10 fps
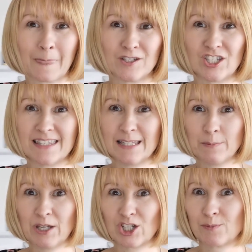she's seen the
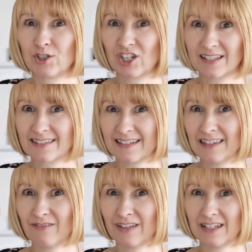picture but she hasn't seen
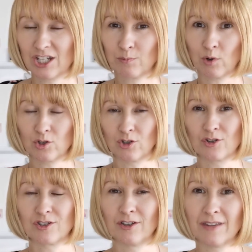the finished
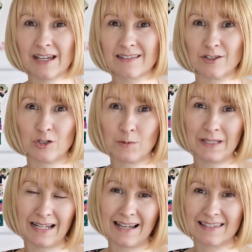product, so that's going to be
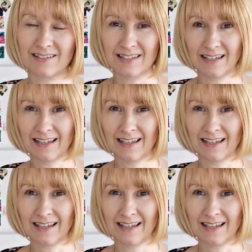nice, because